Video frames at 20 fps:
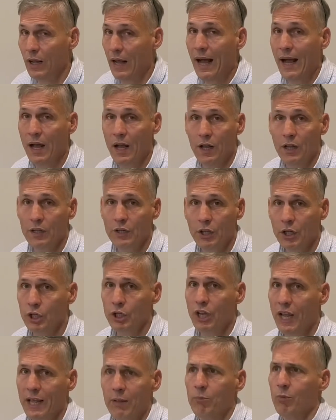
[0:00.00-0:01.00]
an
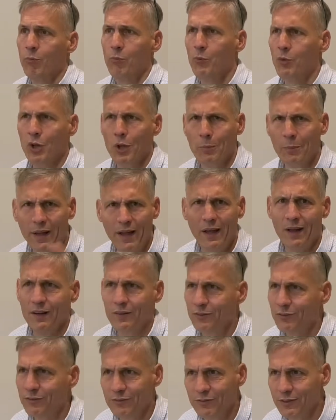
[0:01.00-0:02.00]
unnameable amount
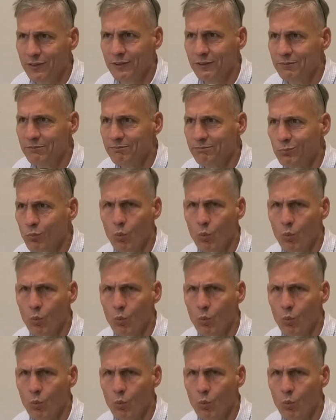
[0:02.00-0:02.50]
of